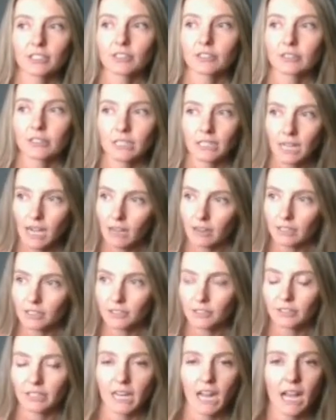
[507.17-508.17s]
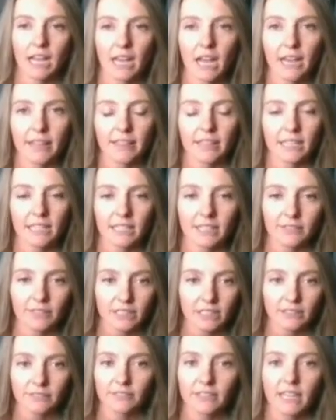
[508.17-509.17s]
do and how to do it. I think
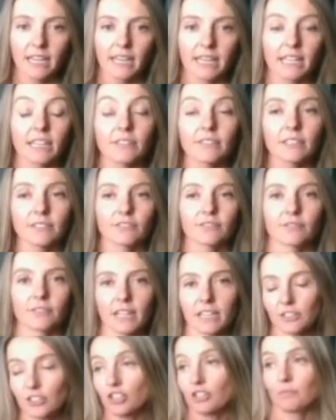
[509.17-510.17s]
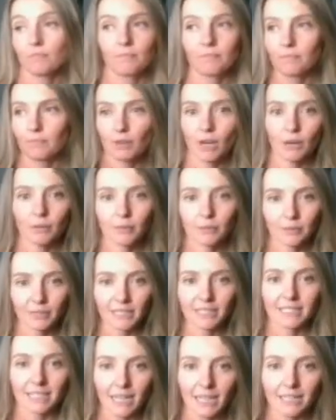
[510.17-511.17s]
even if, and she
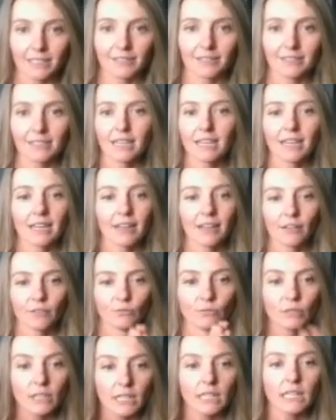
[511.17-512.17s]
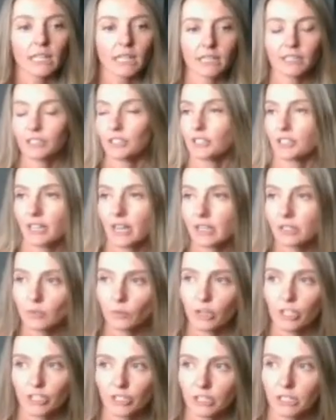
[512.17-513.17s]
probably does, really understands
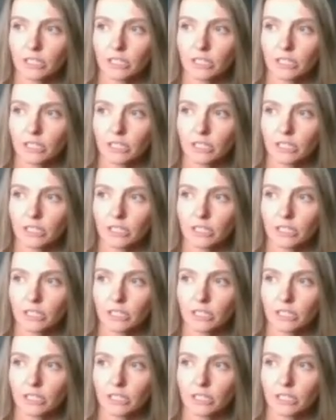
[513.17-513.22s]
what she